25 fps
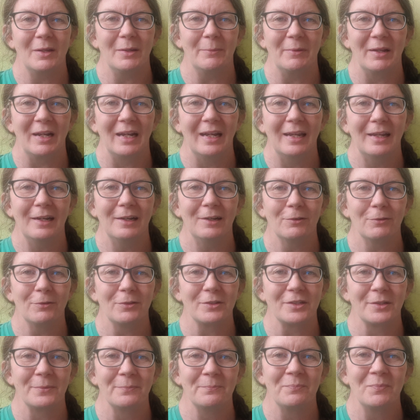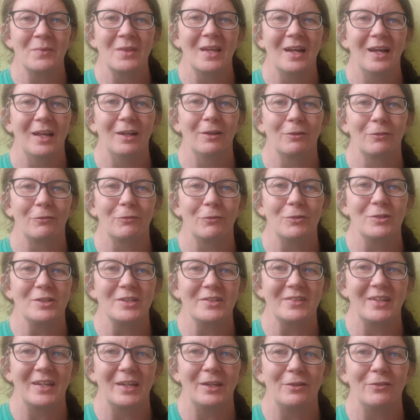a better landlord. I look forward
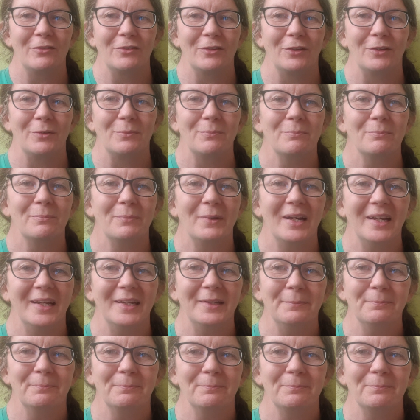to seeing you soon. Bye.